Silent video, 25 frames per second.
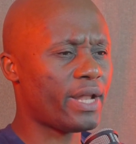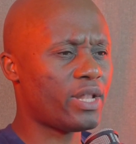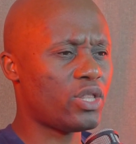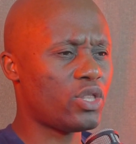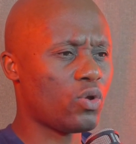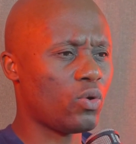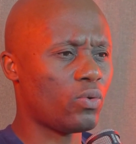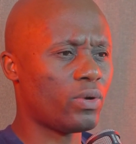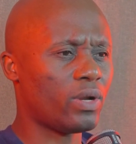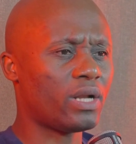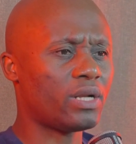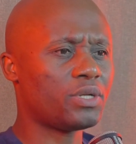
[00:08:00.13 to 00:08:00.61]

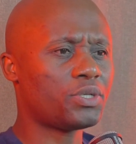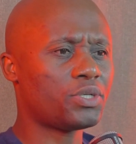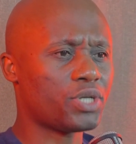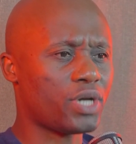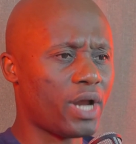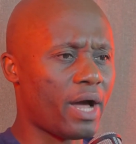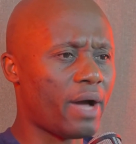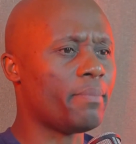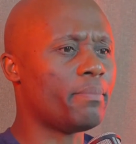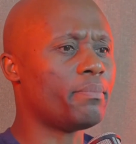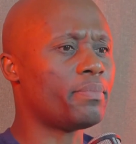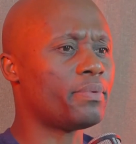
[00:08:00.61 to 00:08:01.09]
at Donald
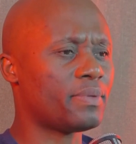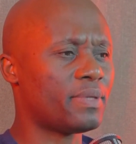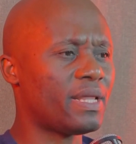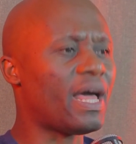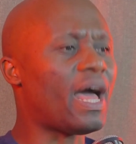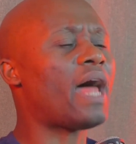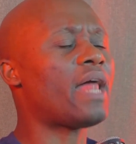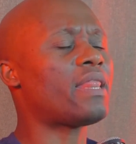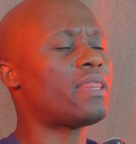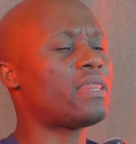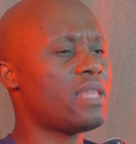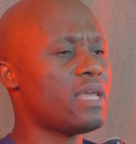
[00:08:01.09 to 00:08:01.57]
Trump,
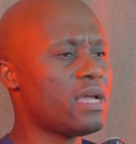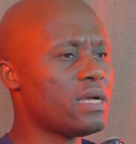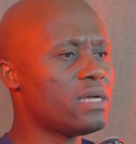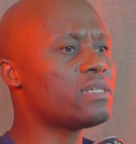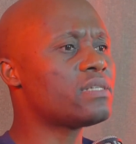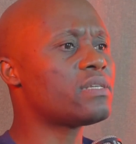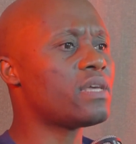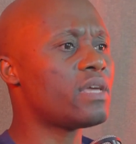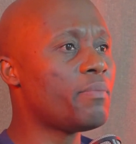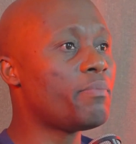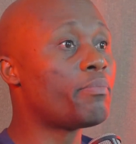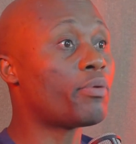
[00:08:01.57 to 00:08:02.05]
there are
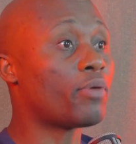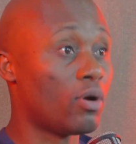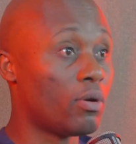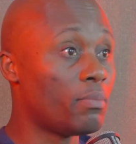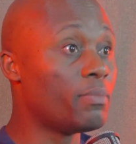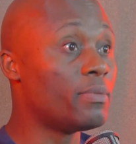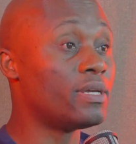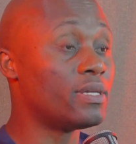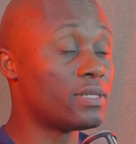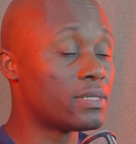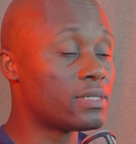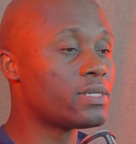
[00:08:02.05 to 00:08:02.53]
things he
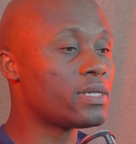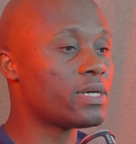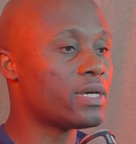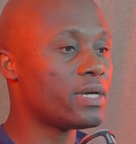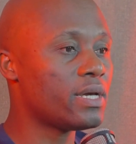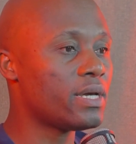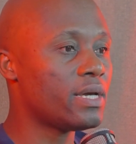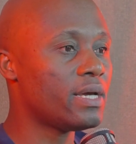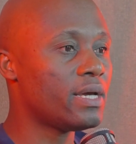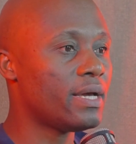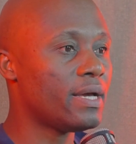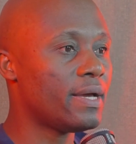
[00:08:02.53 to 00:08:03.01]
promised,
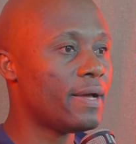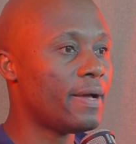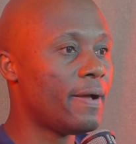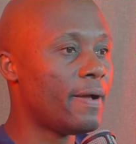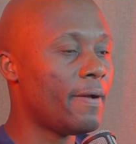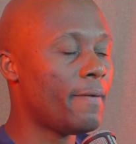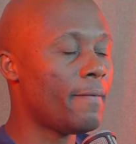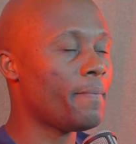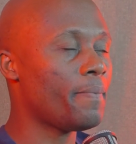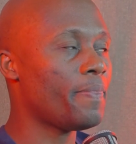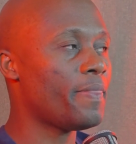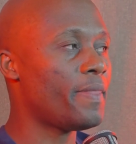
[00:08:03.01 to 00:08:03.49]

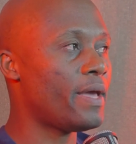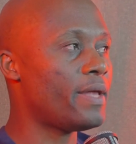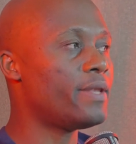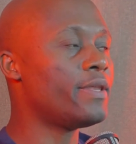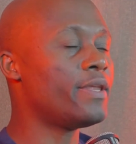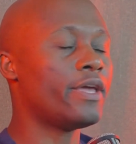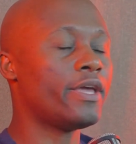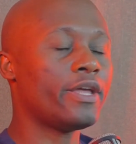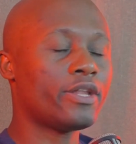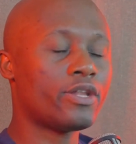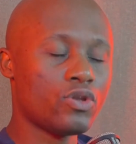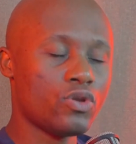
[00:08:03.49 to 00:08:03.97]

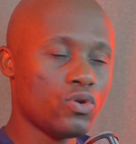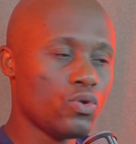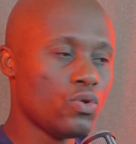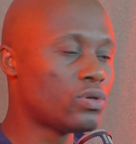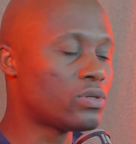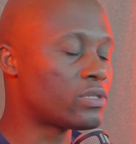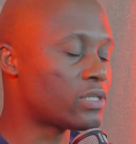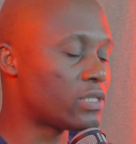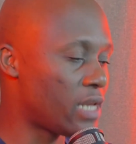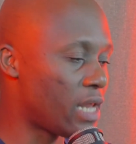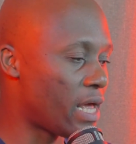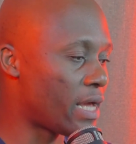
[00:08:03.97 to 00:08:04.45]
and it
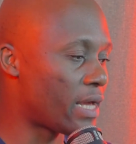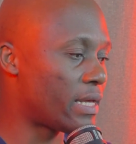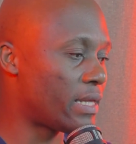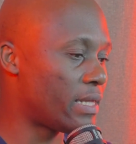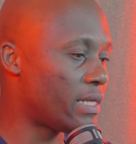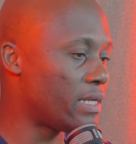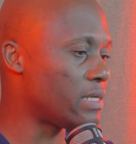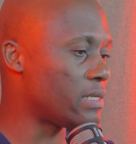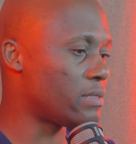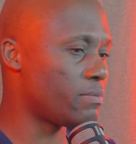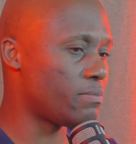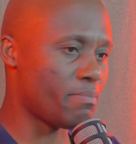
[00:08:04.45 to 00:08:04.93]
looks like
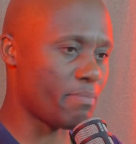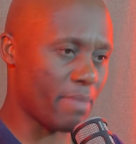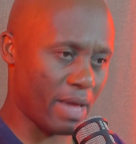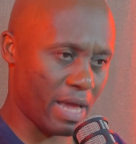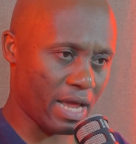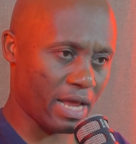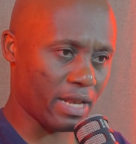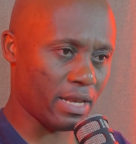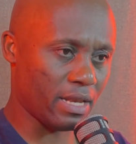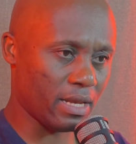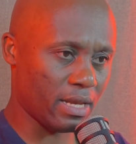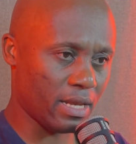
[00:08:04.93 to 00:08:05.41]
this
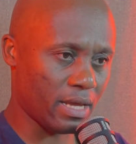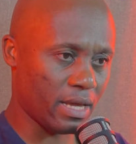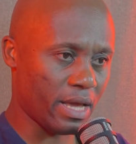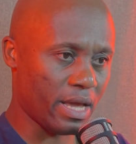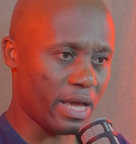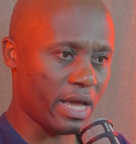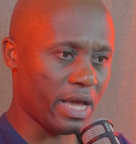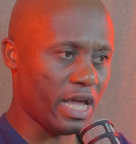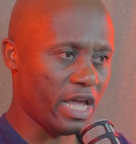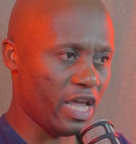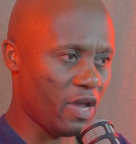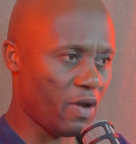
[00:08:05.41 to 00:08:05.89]
man,
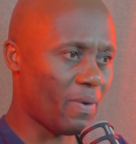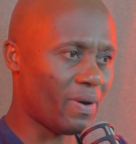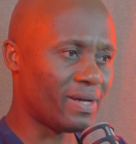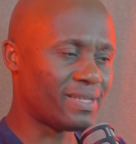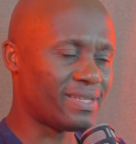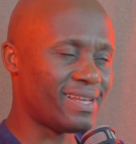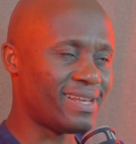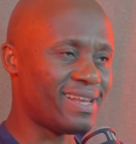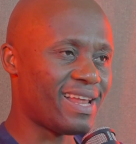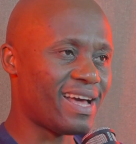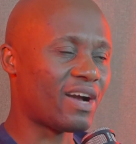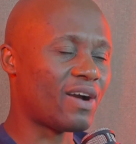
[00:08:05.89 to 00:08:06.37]
he
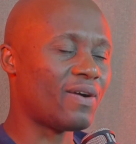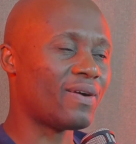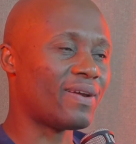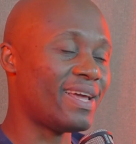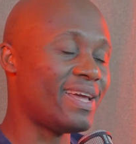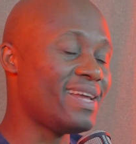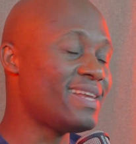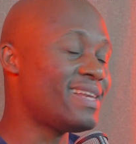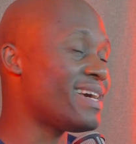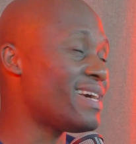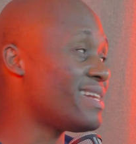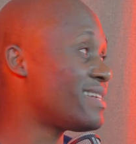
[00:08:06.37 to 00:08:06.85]
was
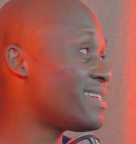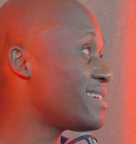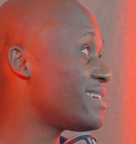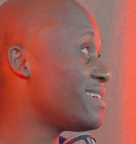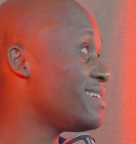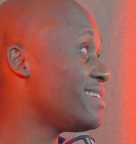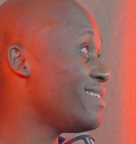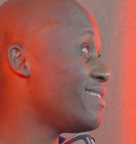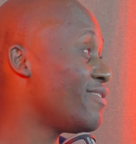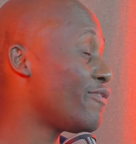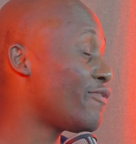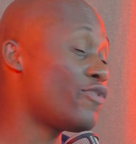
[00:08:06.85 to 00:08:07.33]
inaugurated
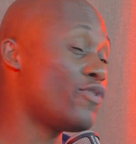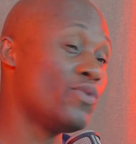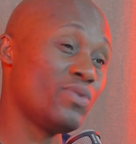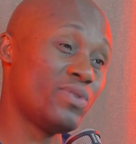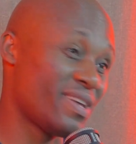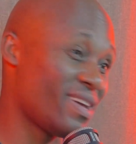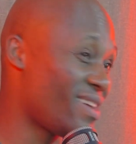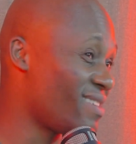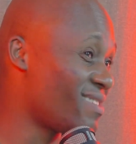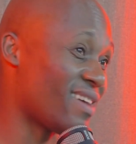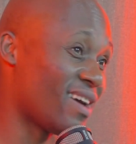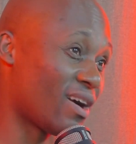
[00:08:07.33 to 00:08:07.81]
a
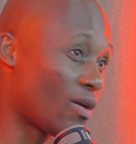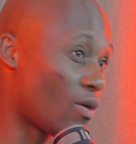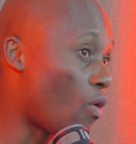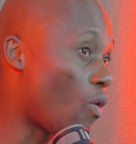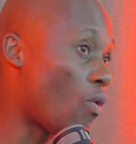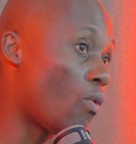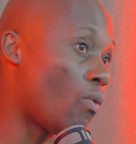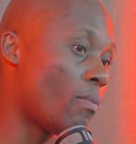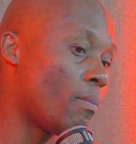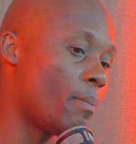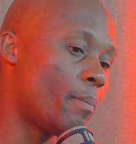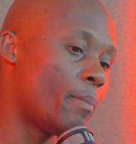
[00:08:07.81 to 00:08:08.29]
few days
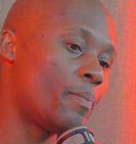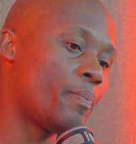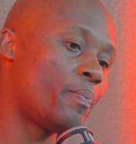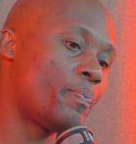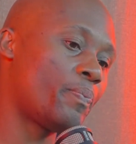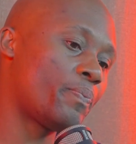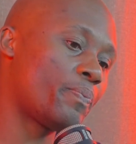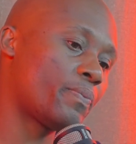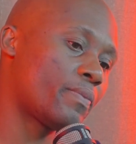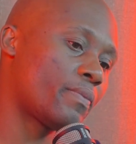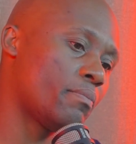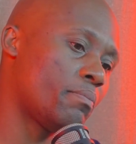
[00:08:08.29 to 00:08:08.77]
ago,
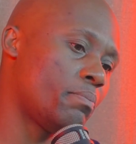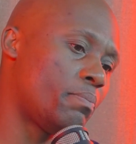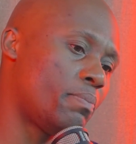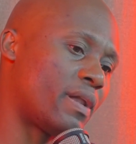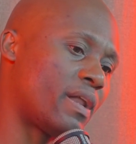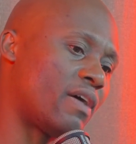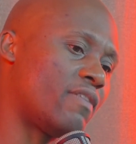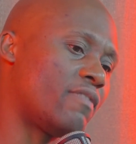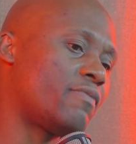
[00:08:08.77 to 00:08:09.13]
but